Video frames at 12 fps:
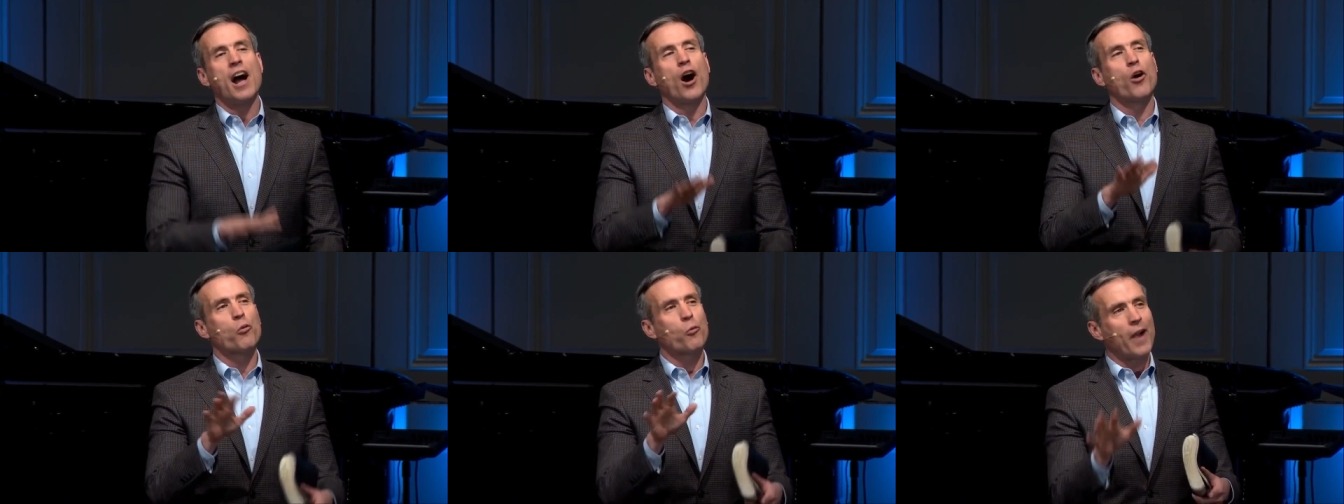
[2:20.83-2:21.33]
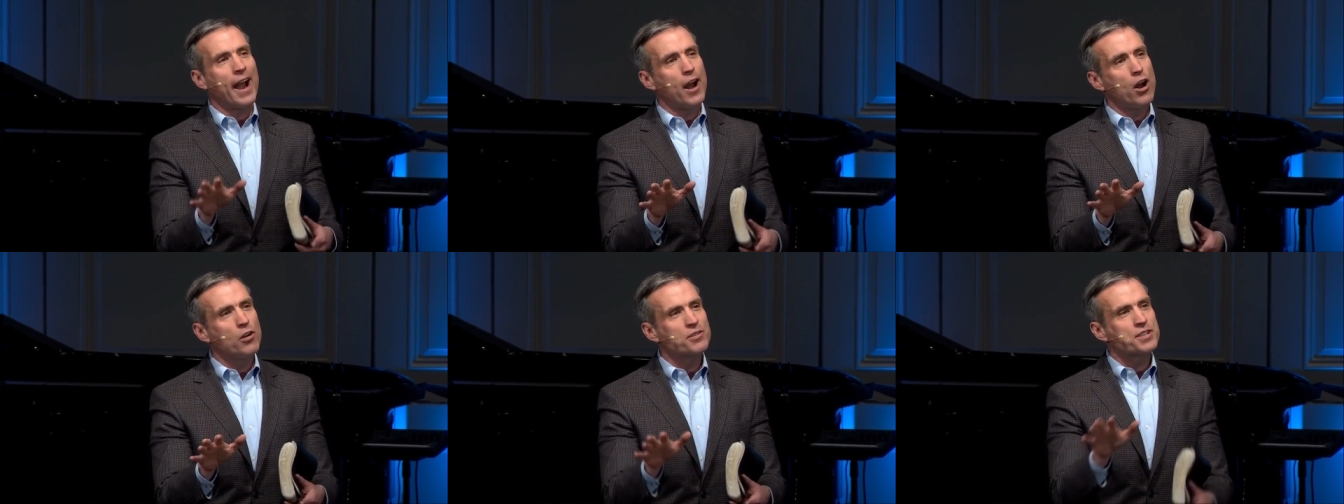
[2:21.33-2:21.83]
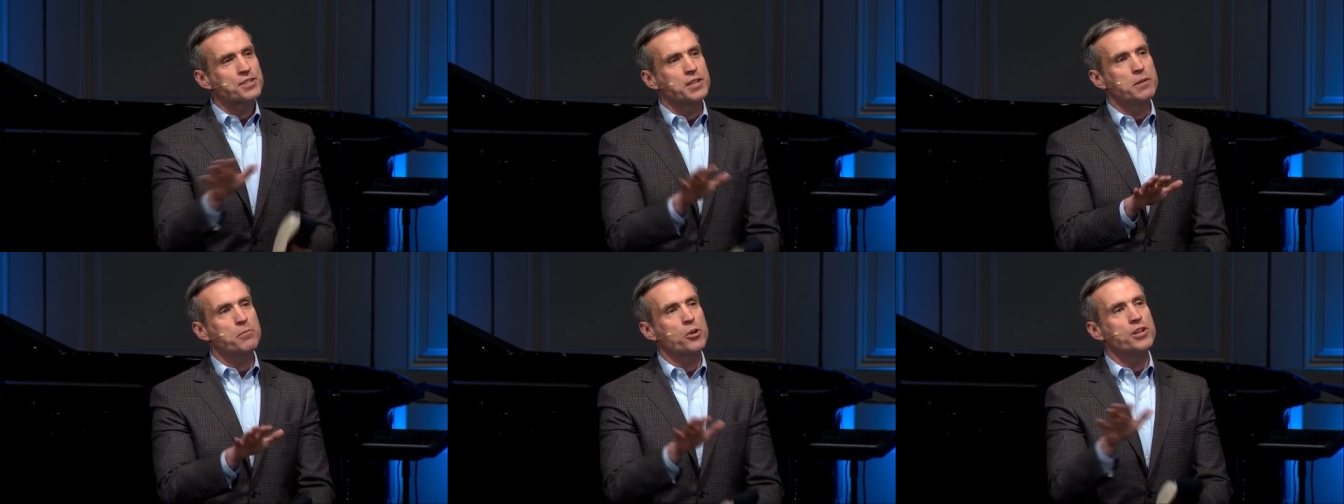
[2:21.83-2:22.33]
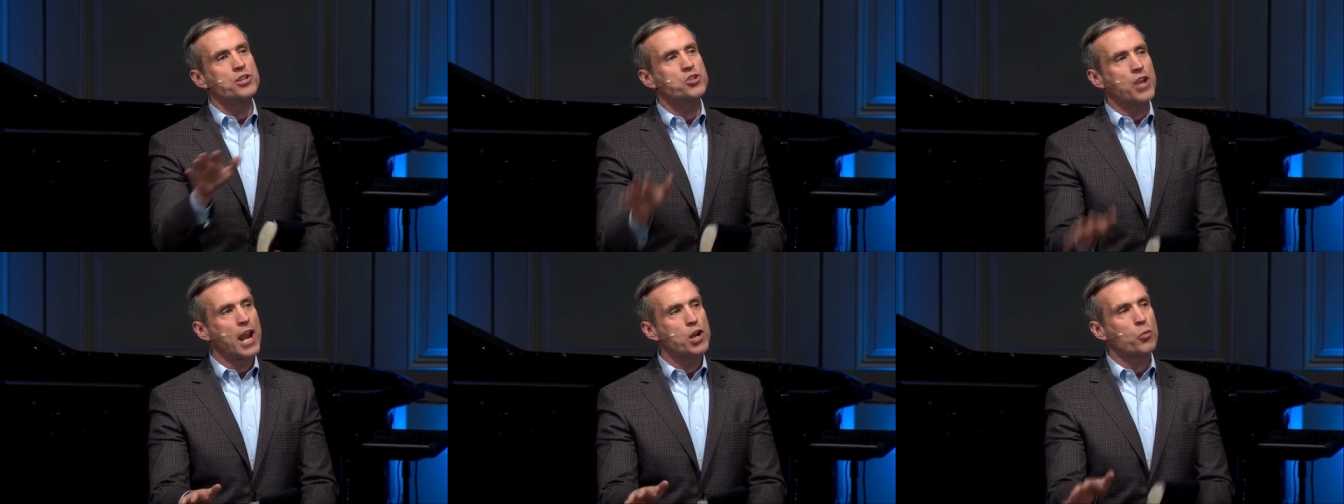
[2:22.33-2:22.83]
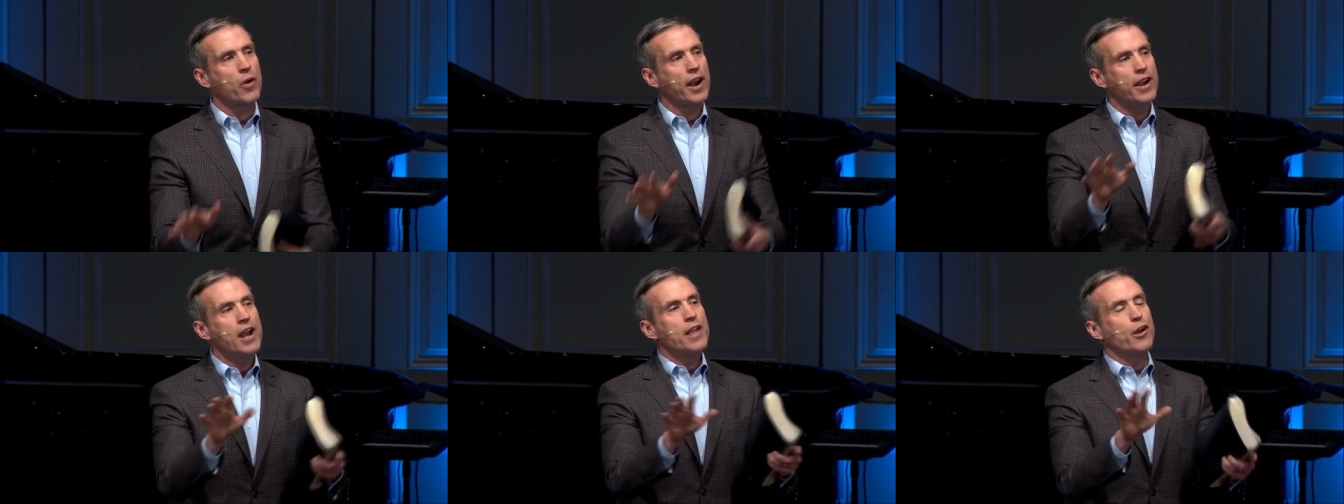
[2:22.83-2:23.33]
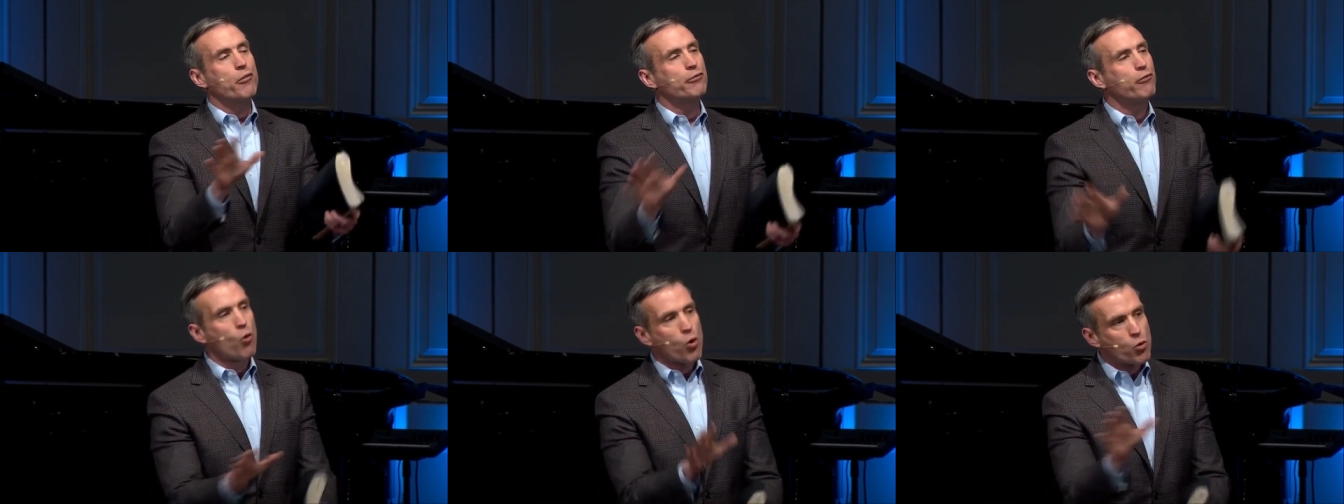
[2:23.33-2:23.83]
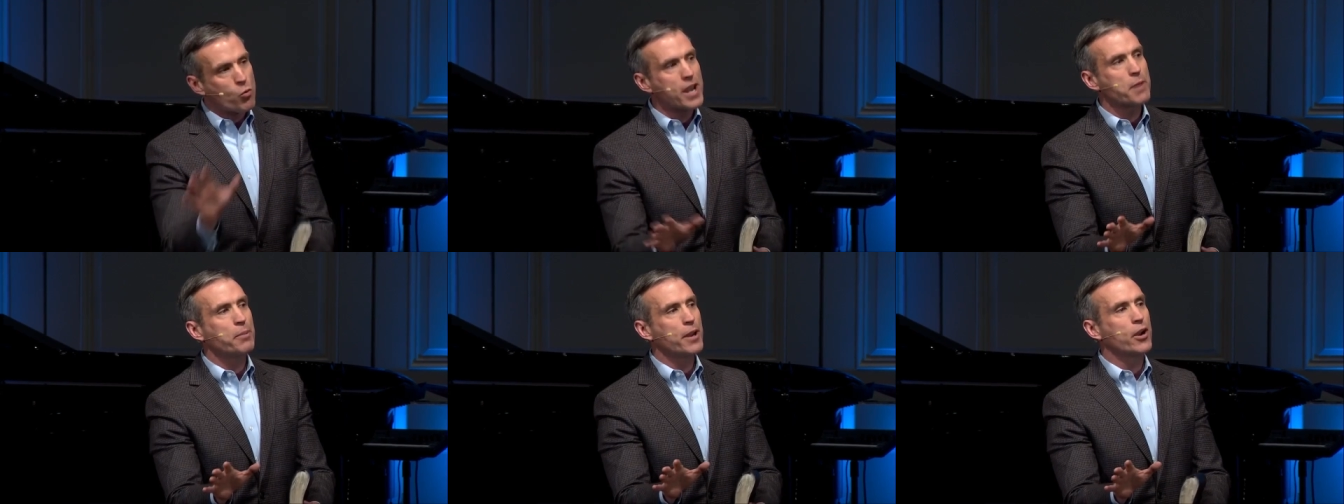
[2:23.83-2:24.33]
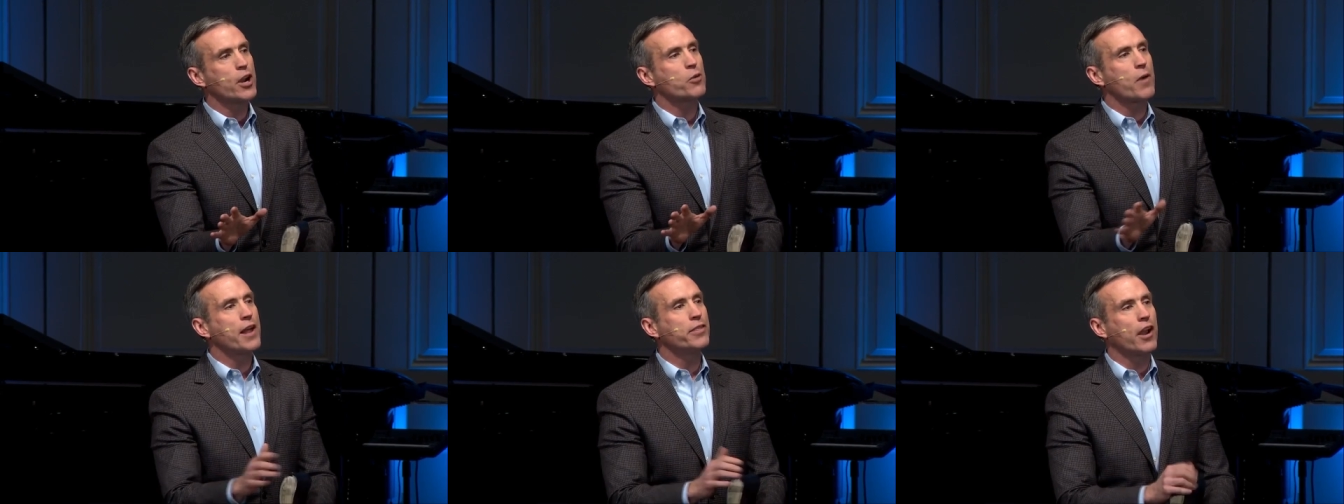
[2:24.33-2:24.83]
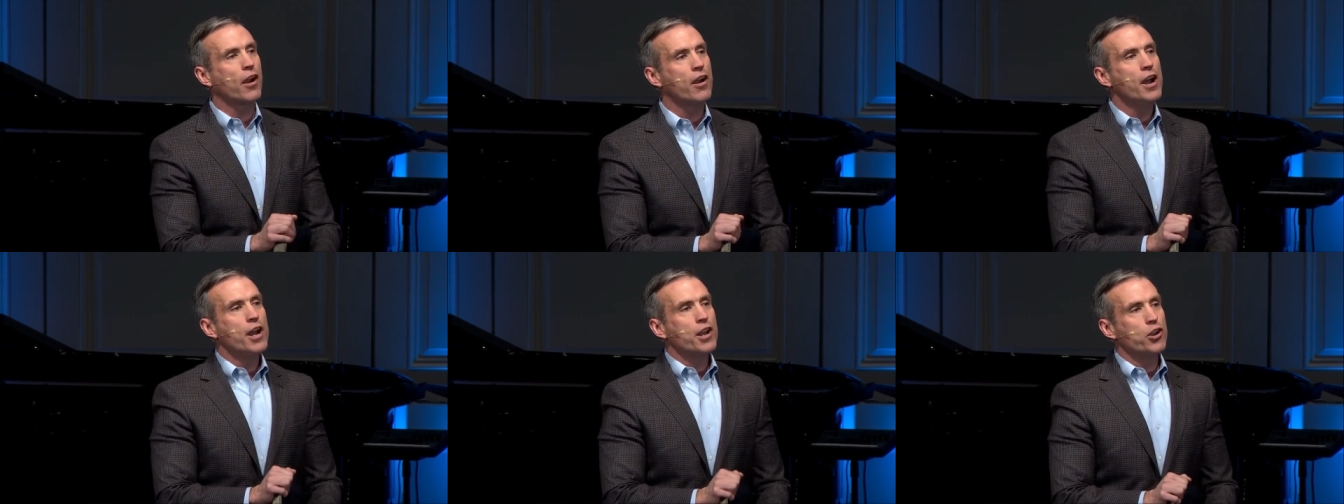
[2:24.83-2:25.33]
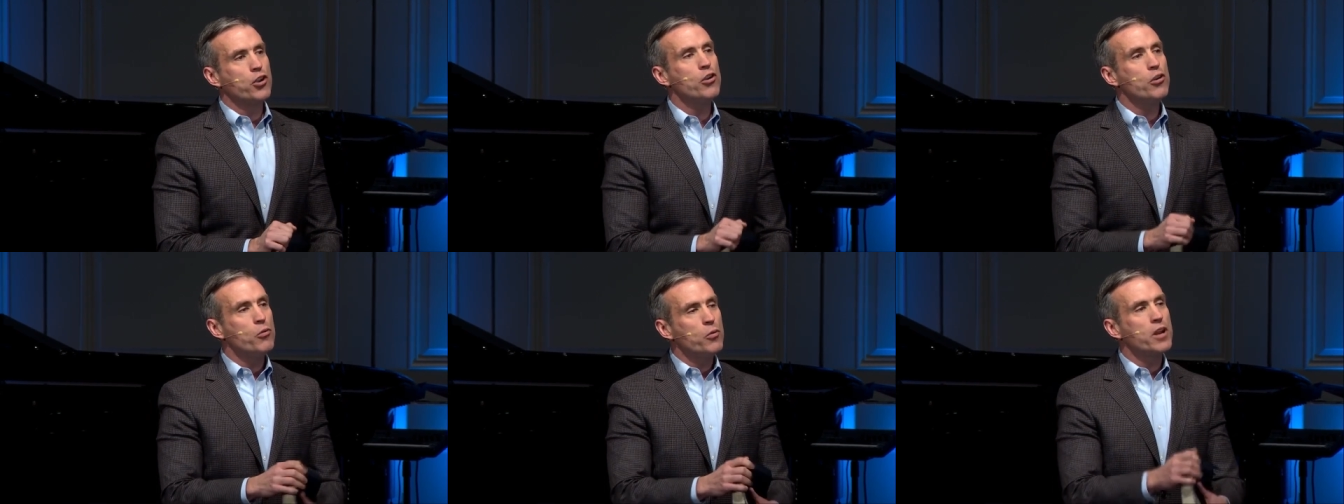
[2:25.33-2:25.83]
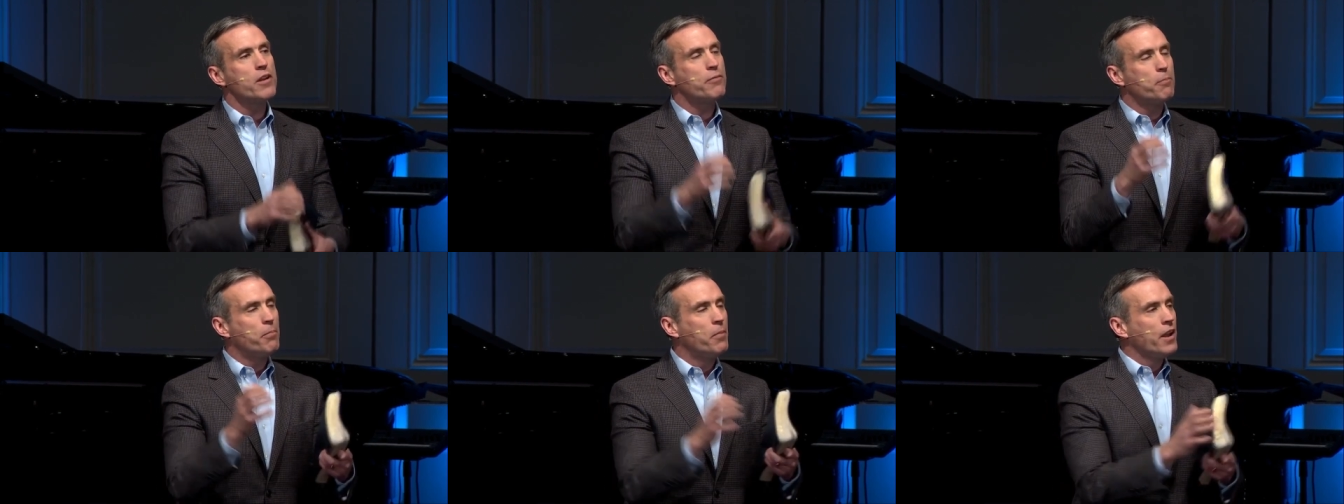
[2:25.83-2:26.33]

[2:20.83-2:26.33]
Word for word: around December to January, that four week period right there, you would have,